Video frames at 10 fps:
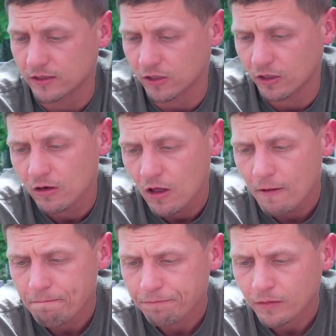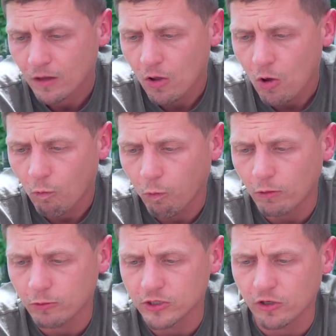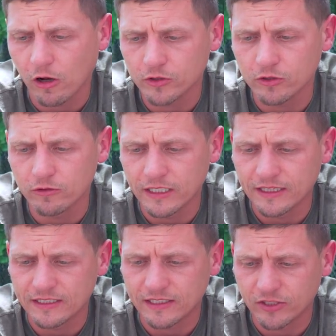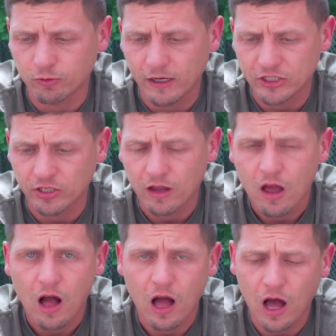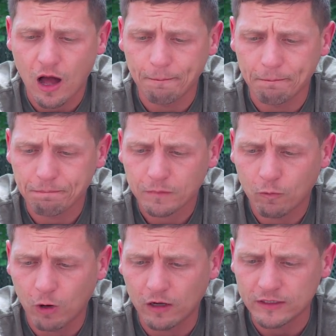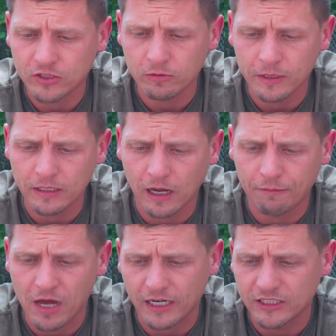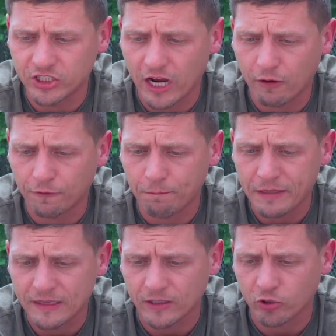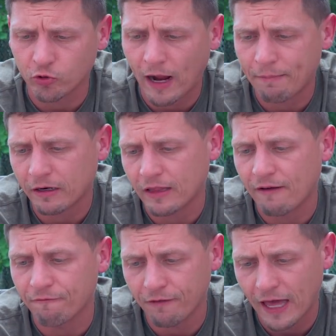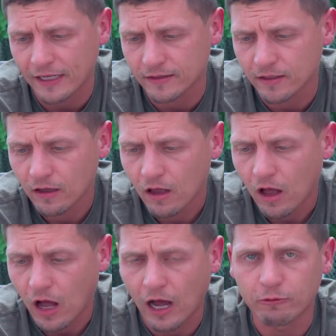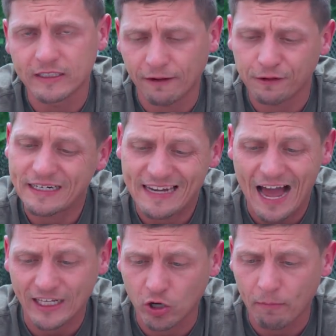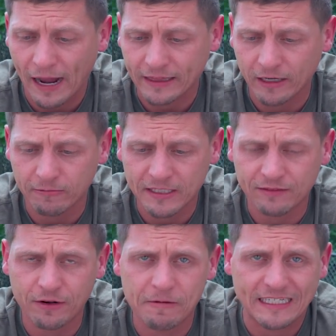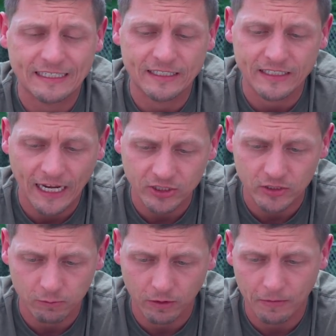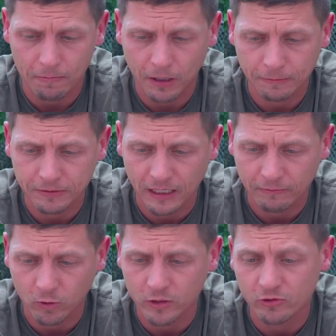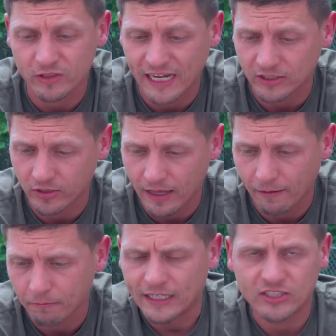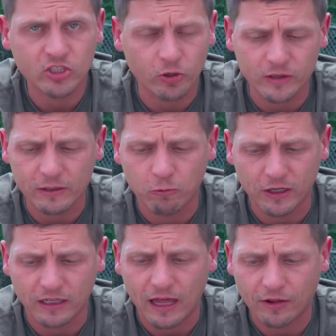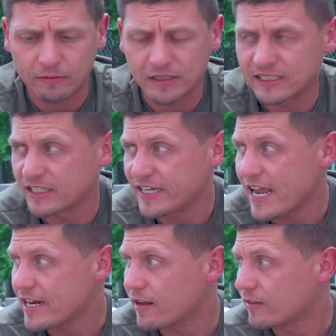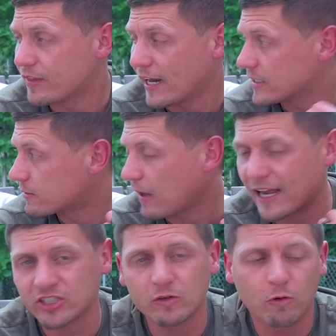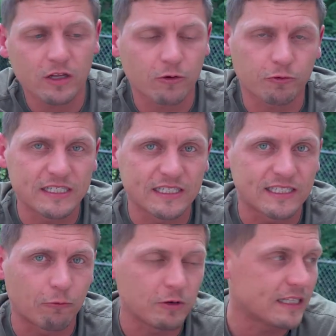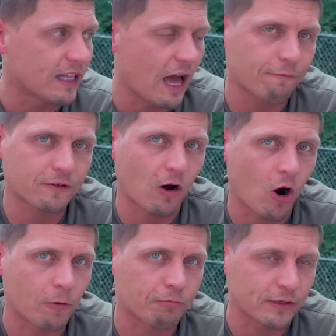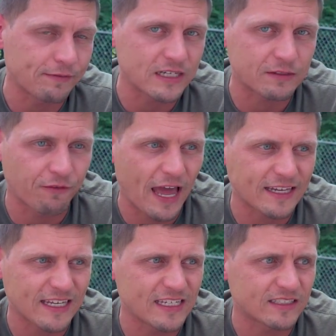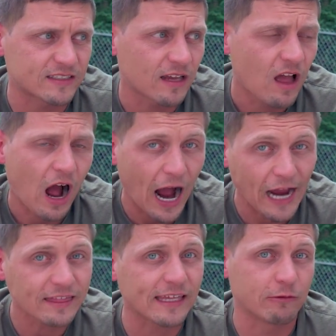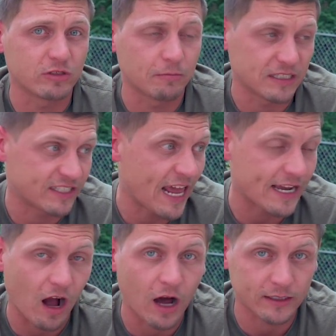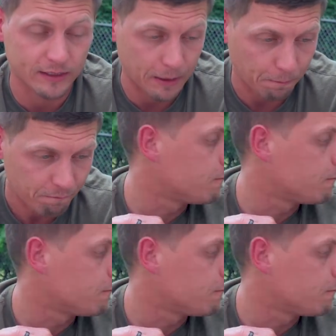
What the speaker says: That's good. What would y'all do in this situation? Well, assuming I'm not in jail for beating the crap out of that vet, I would definitely not go back there, because if anybody snatches one of my pups, I'm going to snatch them. I certainly wouldn't allow them to sedate. That is actually one of the reasons that we left our previous vet. Is I think it was a mistake, honestly.